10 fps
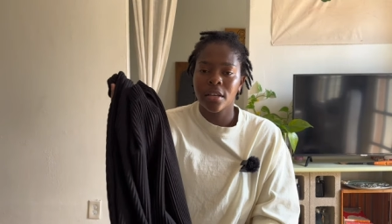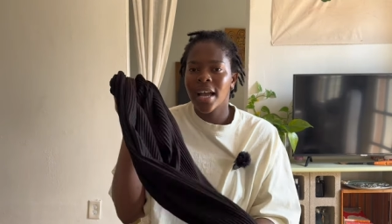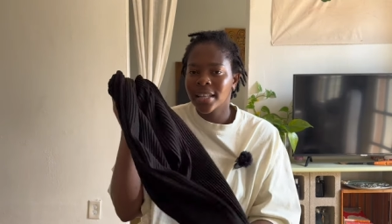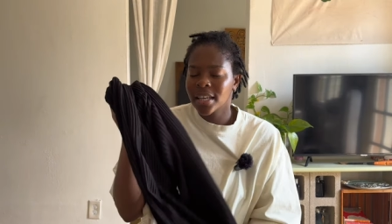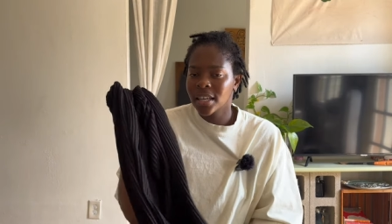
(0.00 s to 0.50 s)

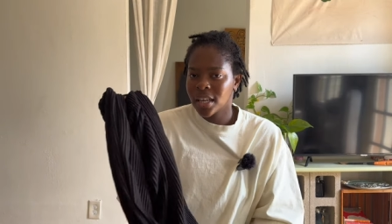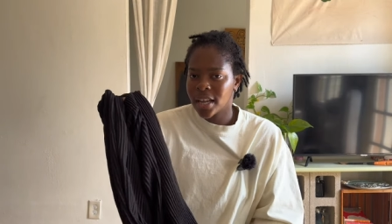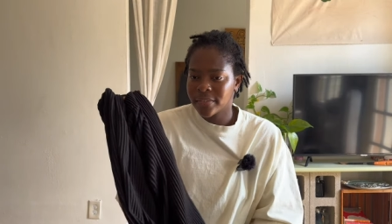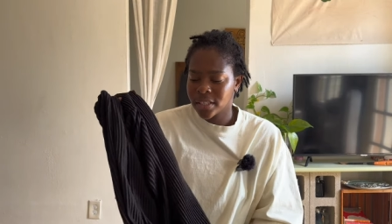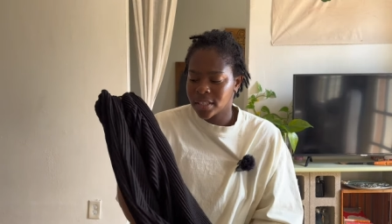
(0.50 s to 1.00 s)
I think a lot
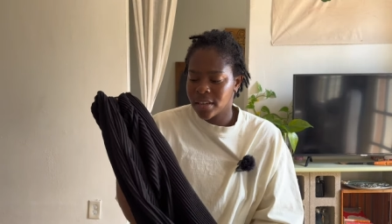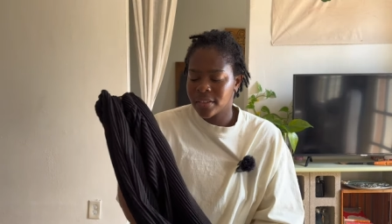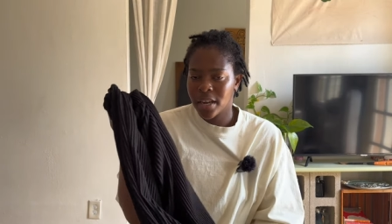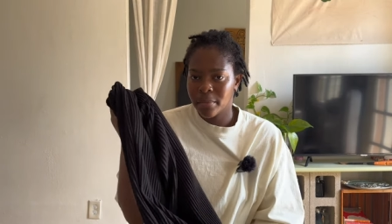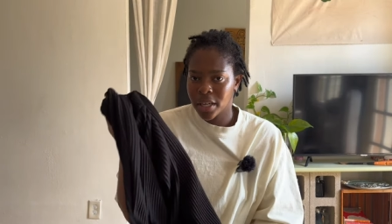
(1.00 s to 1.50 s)
of the stuff
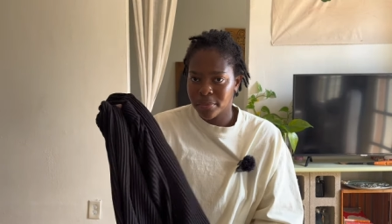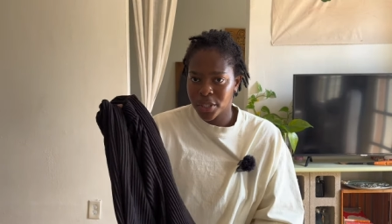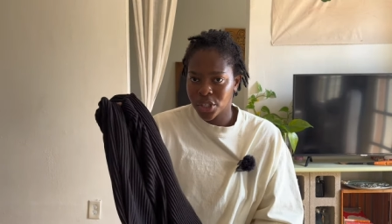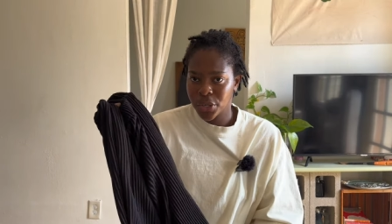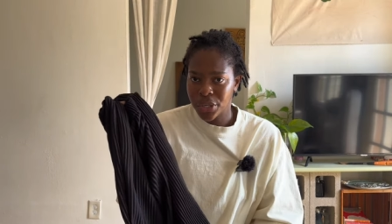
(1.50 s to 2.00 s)
that I'm going to be
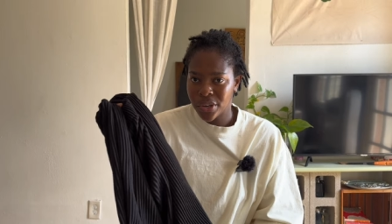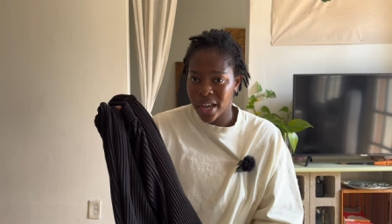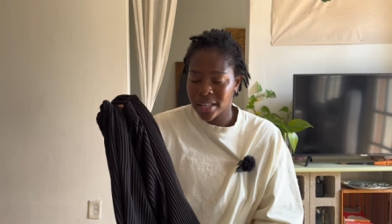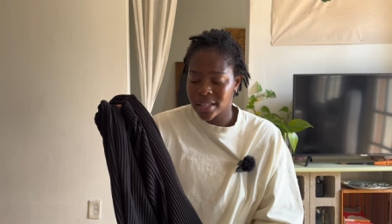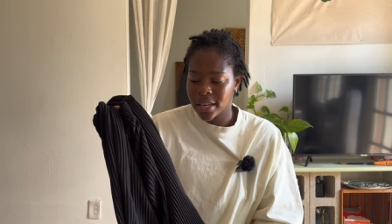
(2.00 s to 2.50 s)
showing you
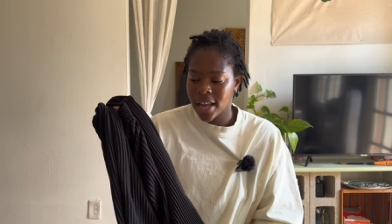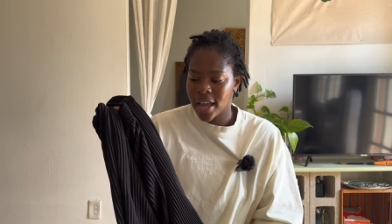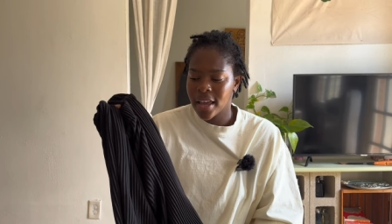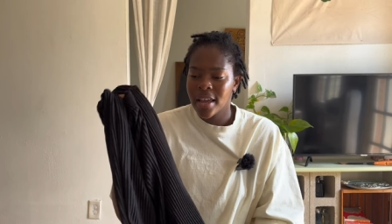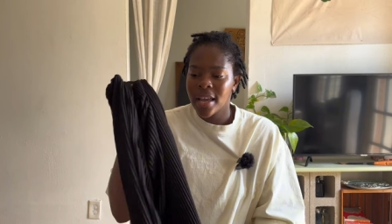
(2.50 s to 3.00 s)
guys
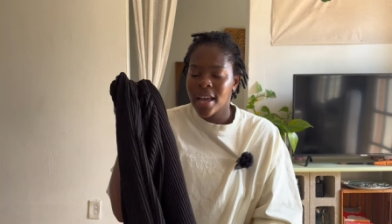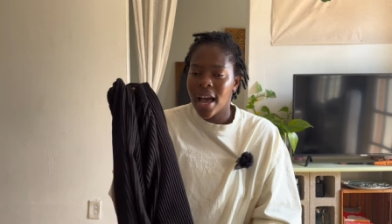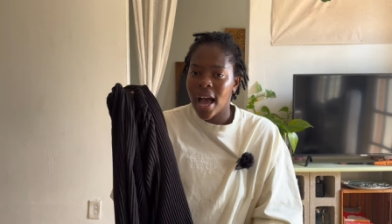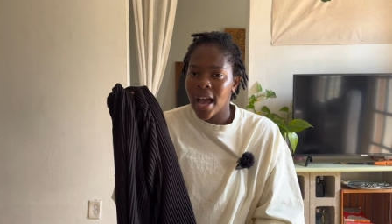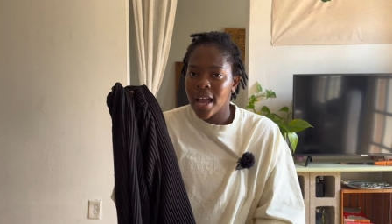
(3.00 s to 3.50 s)
today,
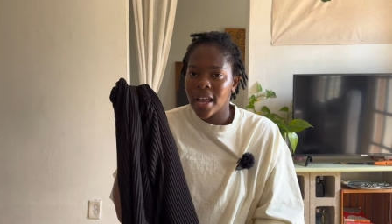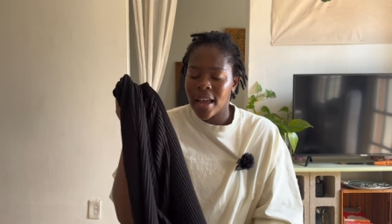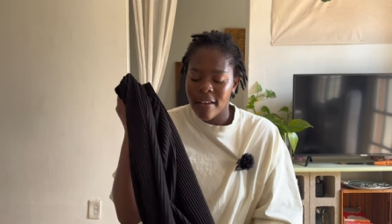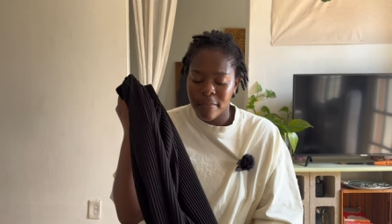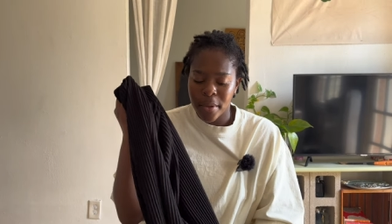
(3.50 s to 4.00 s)
I
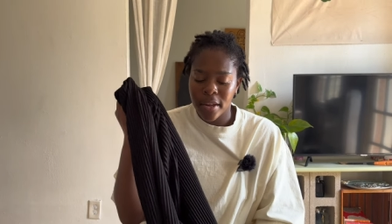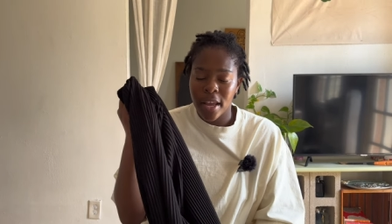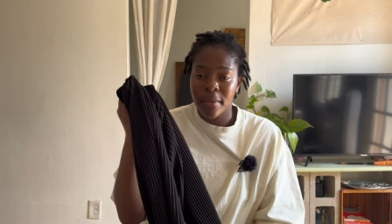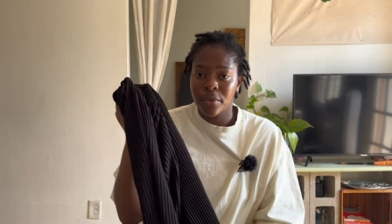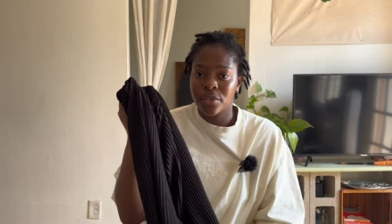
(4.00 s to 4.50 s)
have been
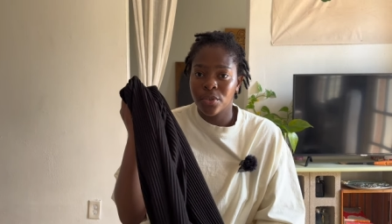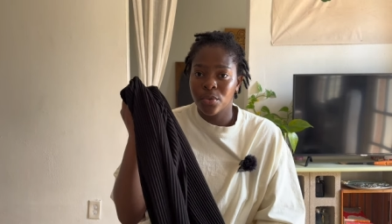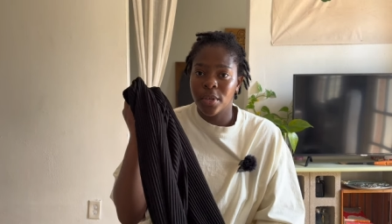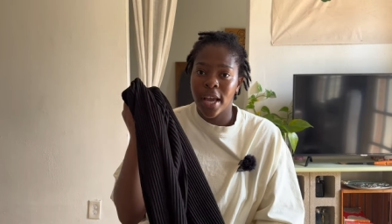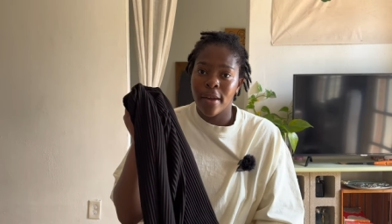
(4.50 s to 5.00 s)
able to
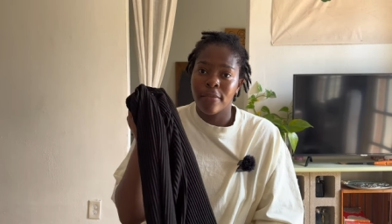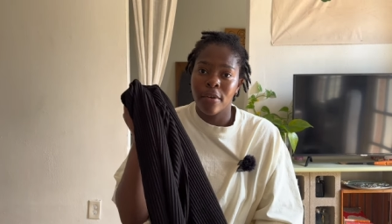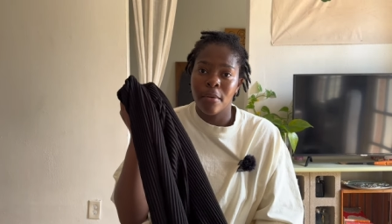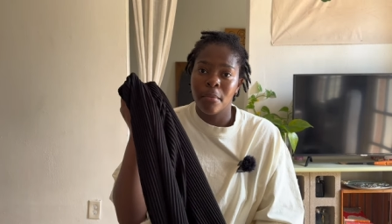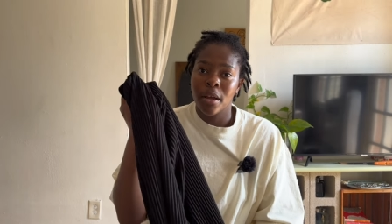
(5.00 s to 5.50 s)
get
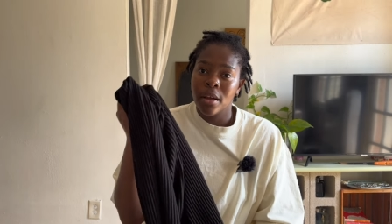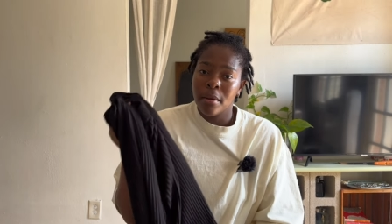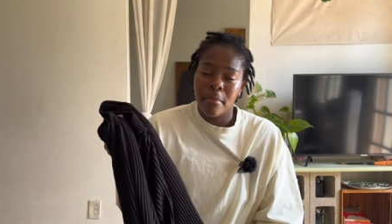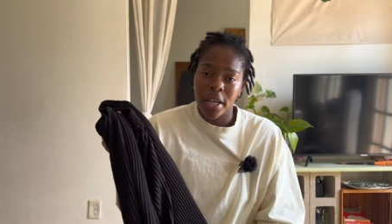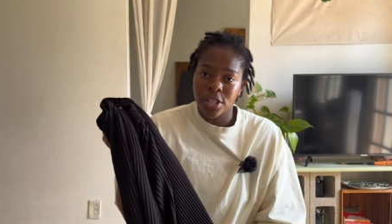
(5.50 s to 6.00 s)
from
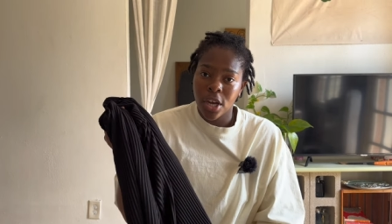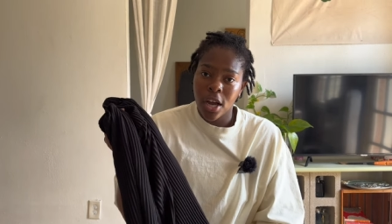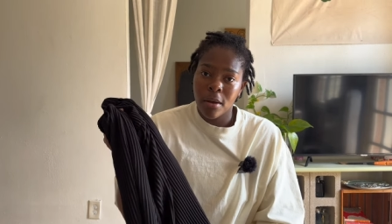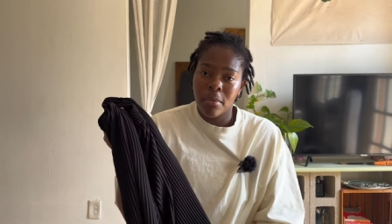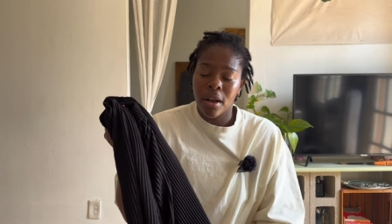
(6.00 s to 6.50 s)
my
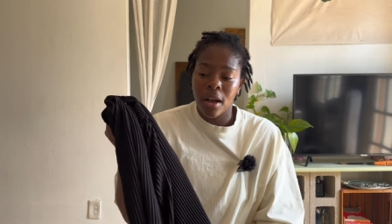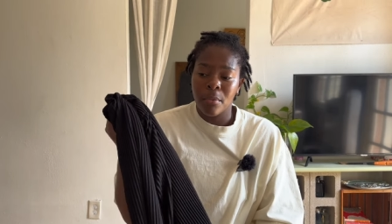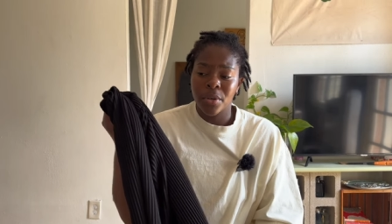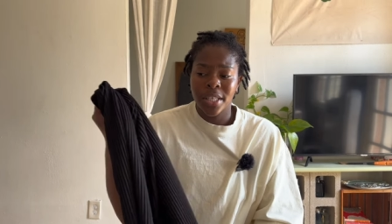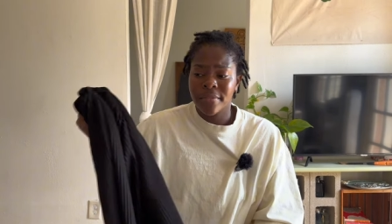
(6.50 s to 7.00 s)
job,
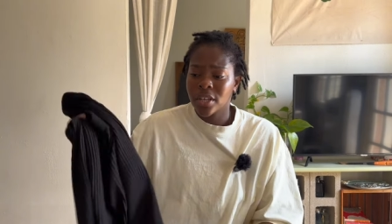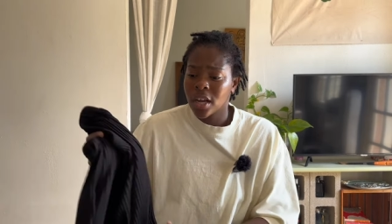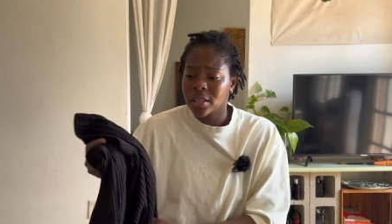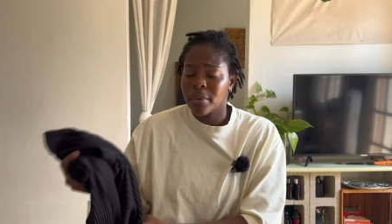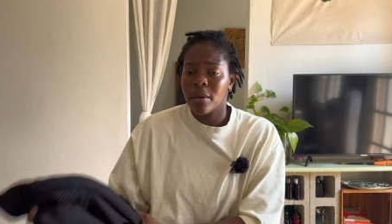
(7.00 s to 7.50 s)
which I've
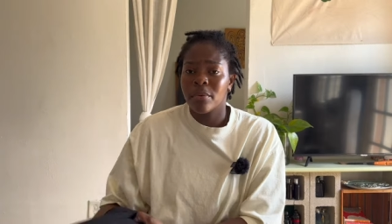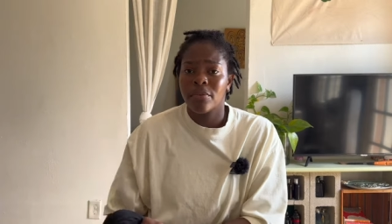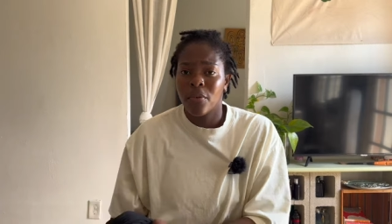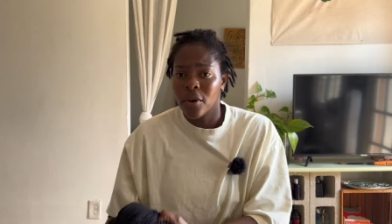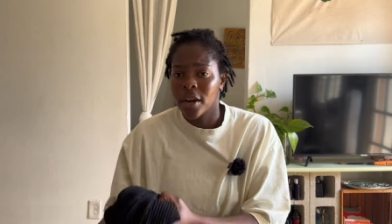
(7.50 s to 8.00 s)
talked about
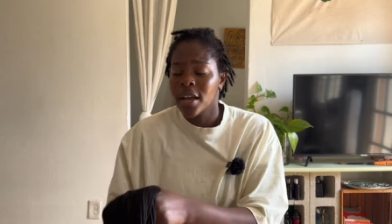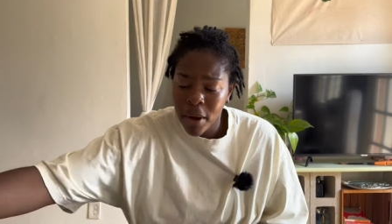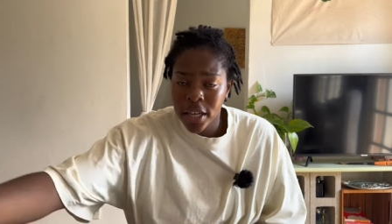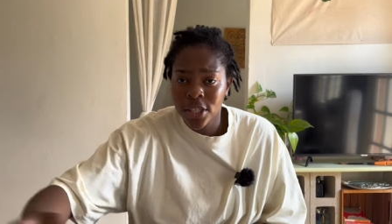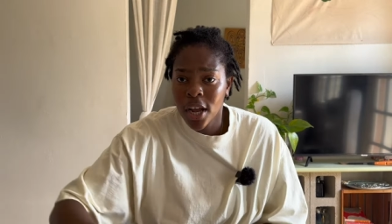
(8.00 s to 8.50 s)
before.
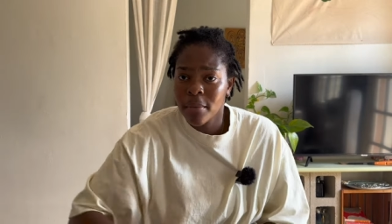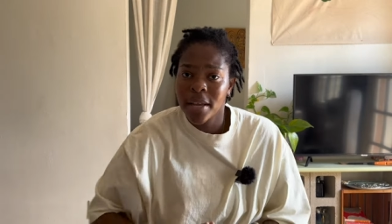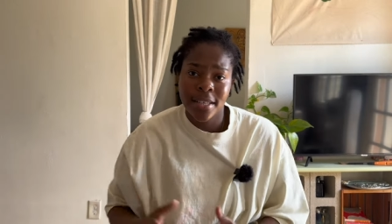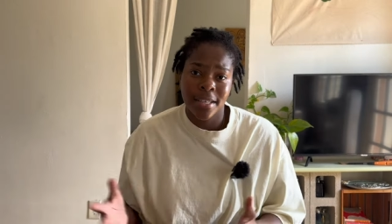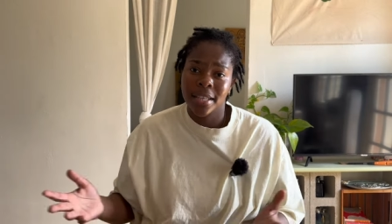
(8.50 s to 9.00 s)
My job
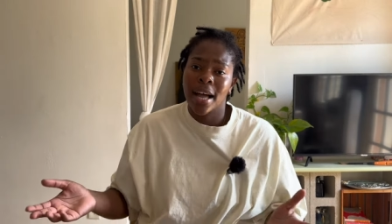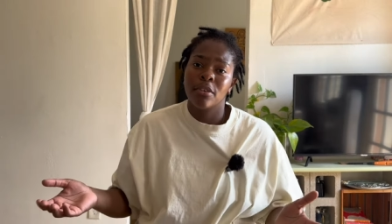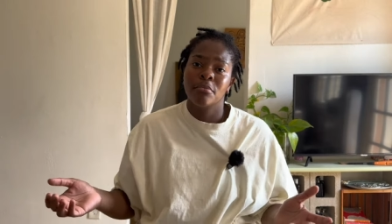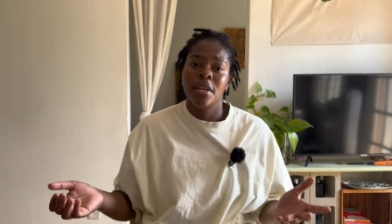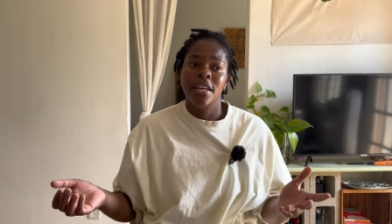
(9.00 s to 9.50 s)
has
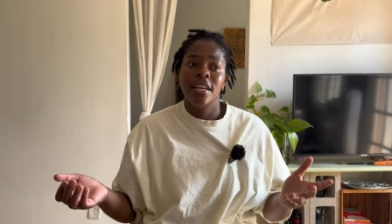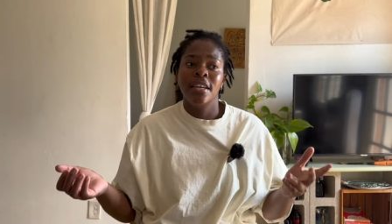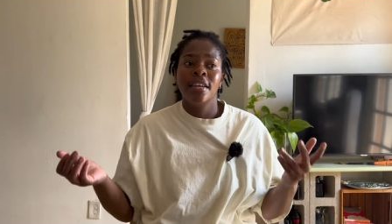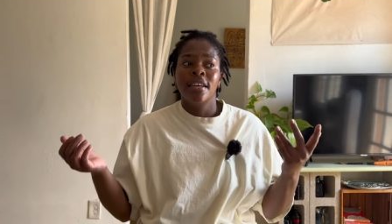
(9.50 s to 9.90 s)
allowed me